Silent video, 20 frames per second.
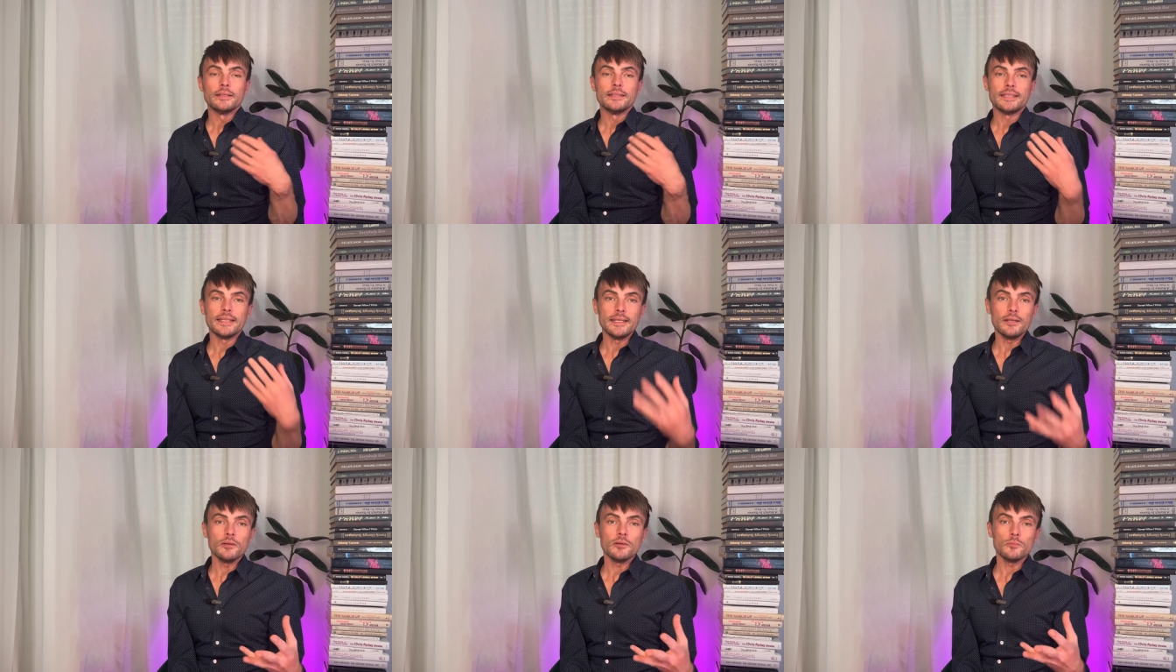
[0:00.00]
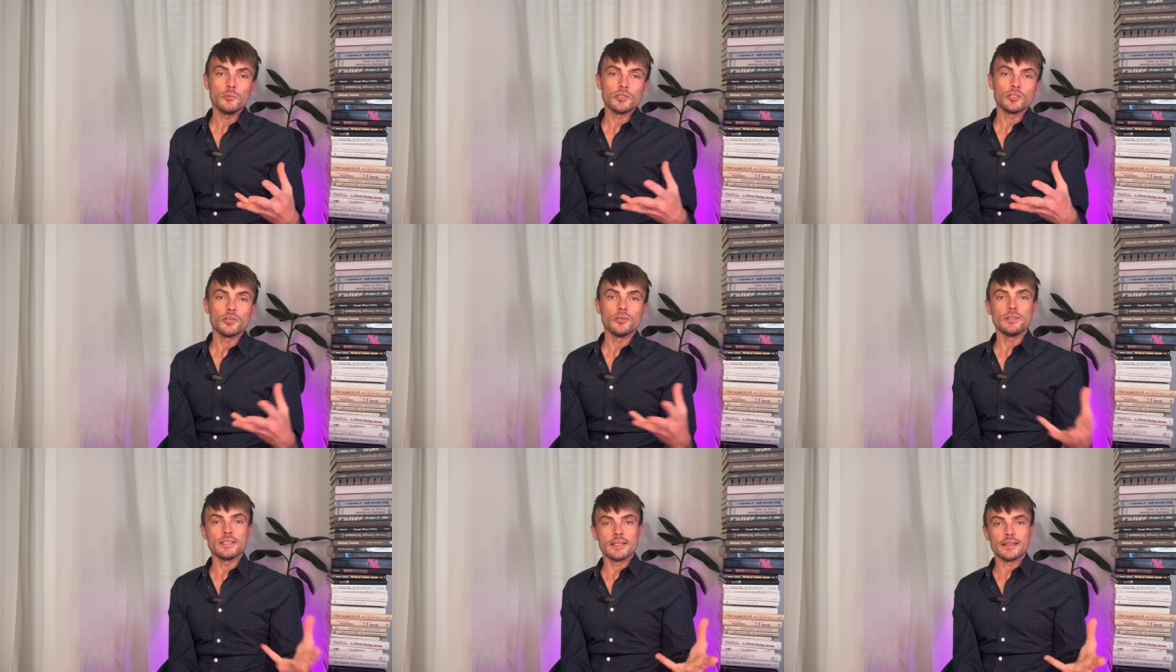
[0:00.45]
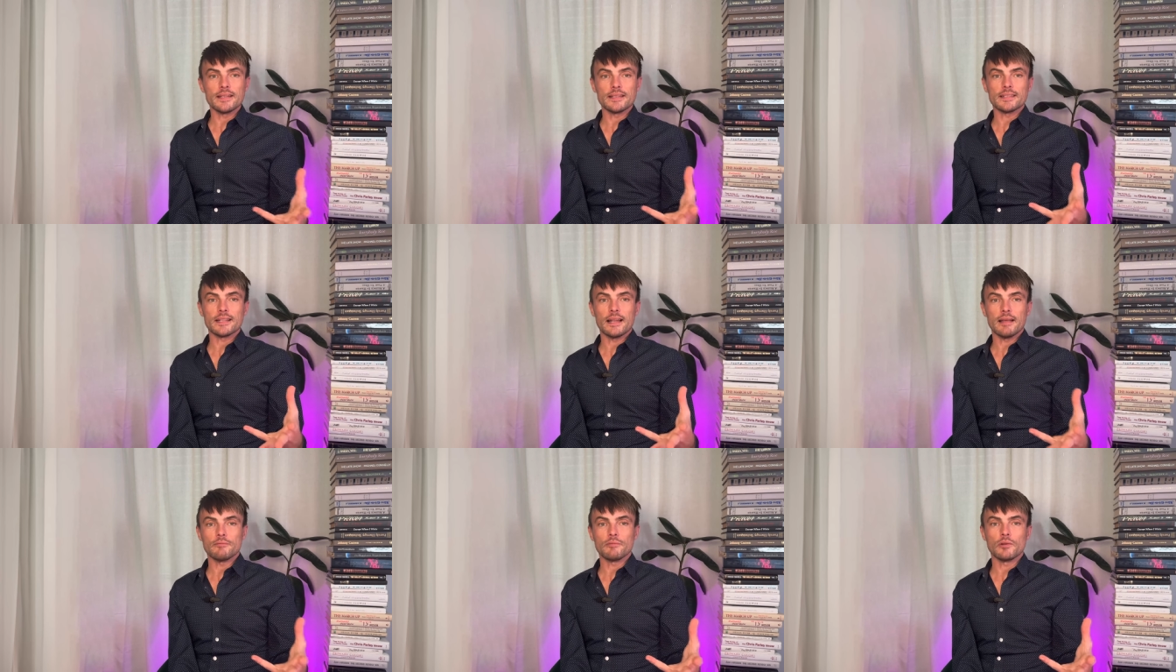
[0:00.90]
Dion was using
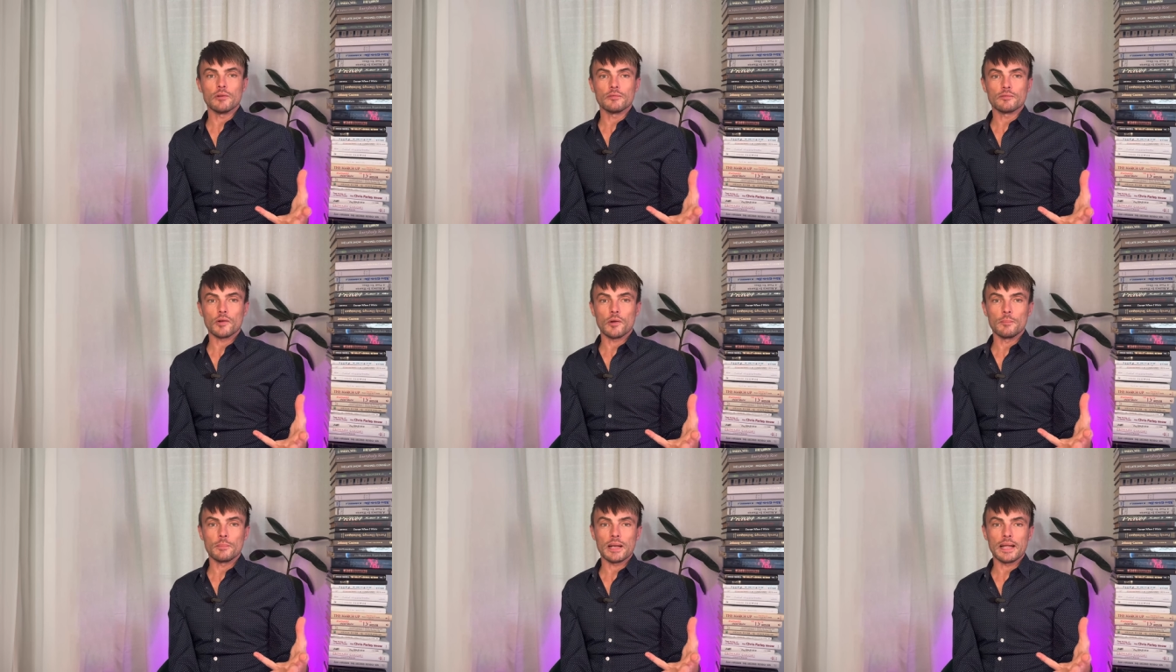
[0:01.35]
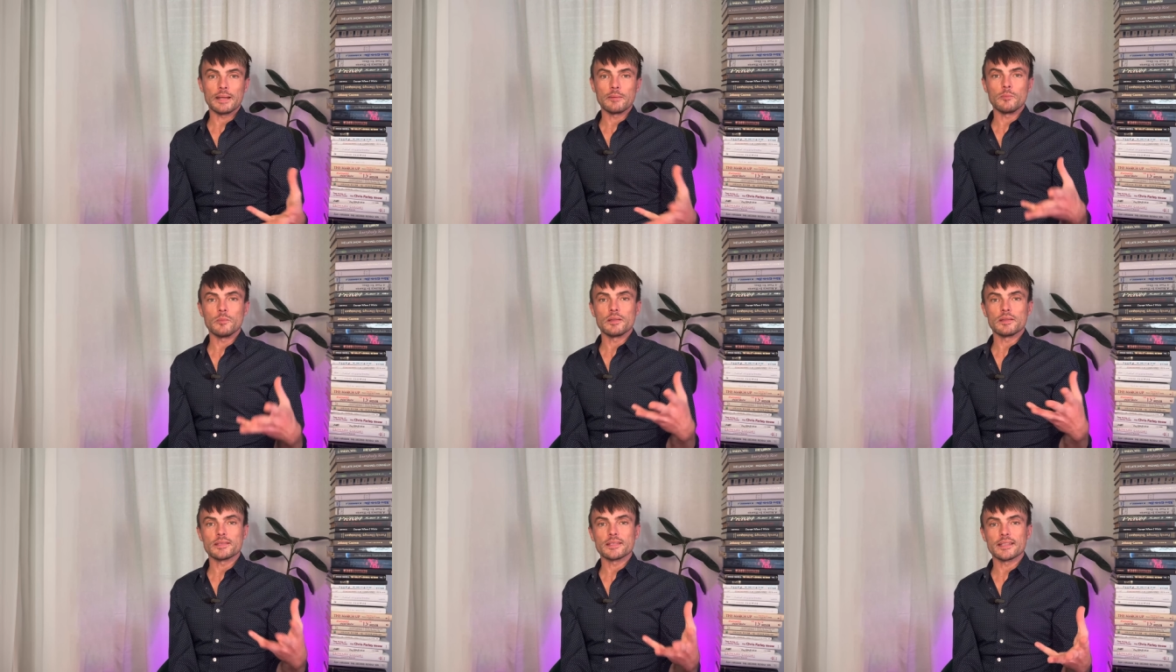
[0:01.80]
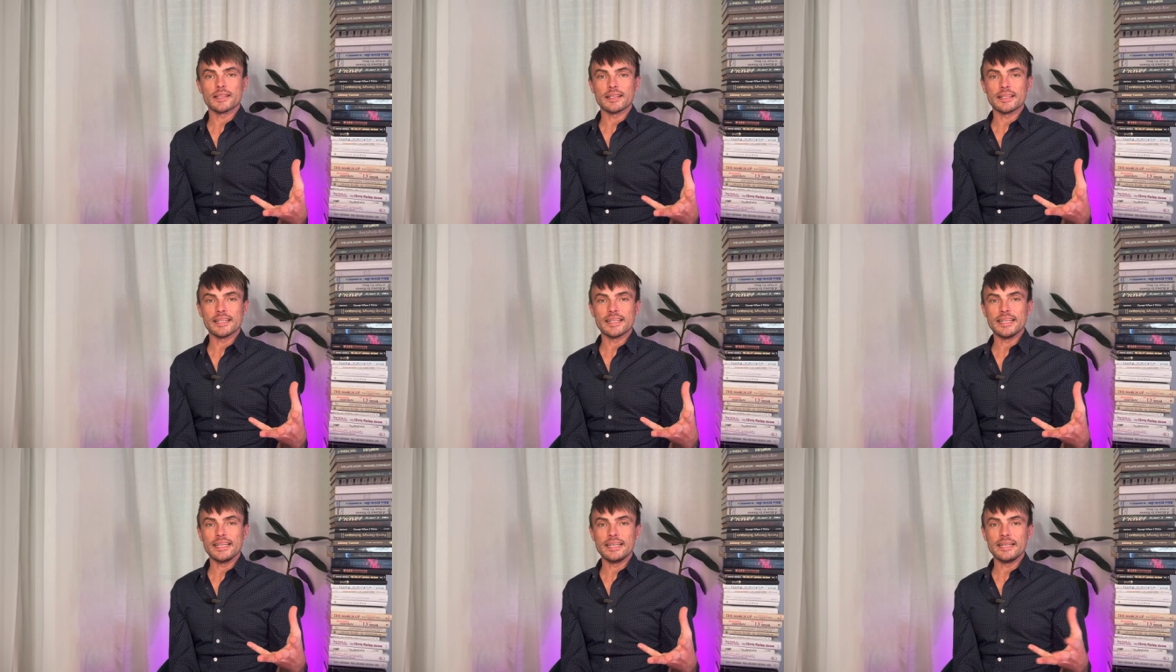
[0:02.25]
this level of complaint with
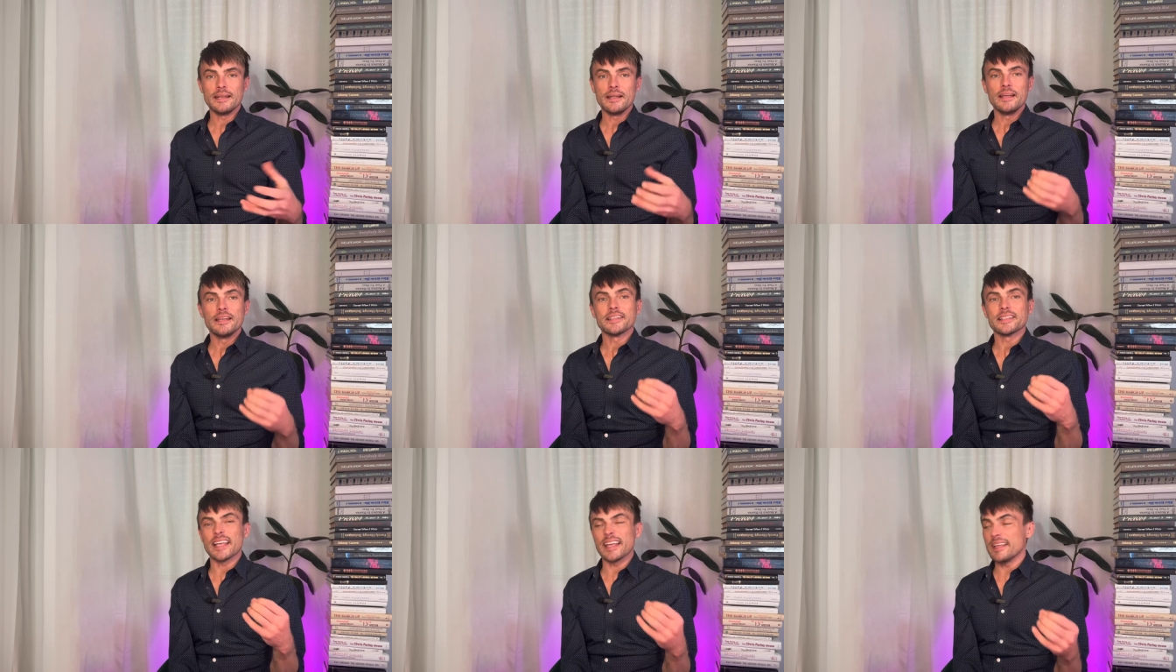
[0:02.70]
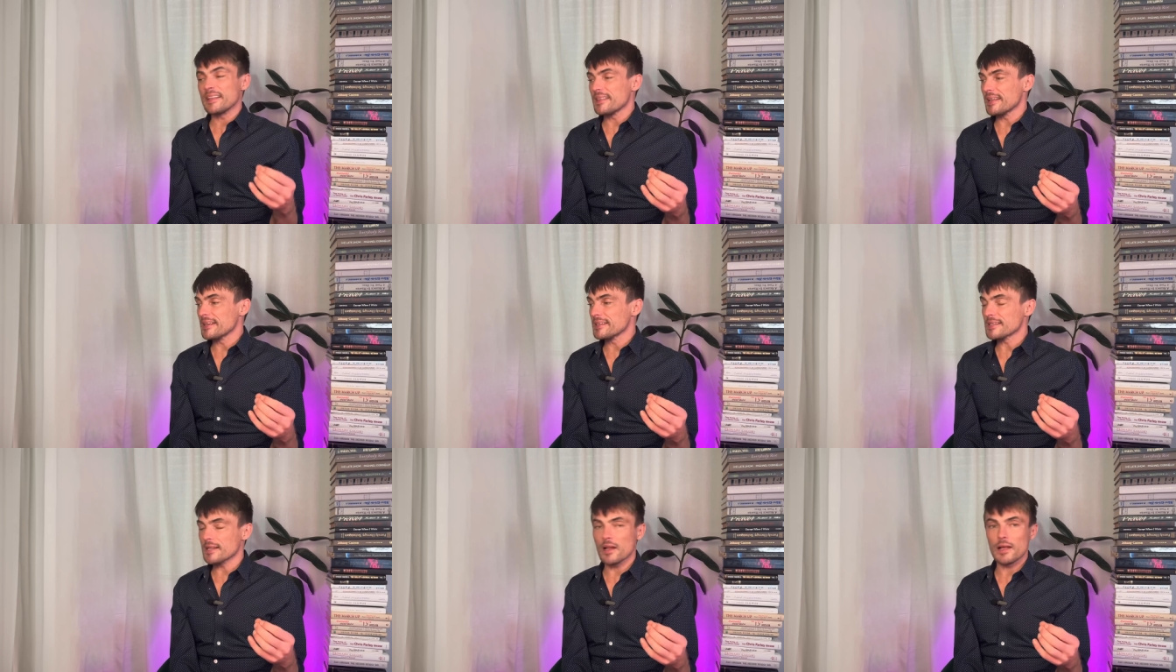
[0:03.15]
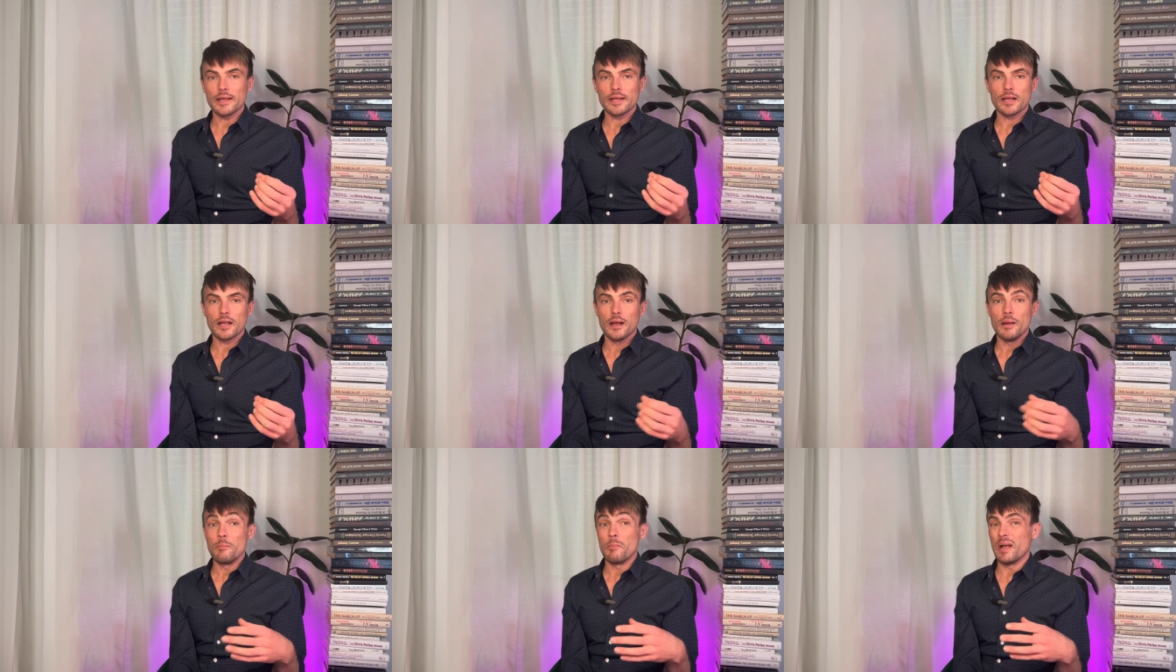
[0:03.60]
Celine saying things like,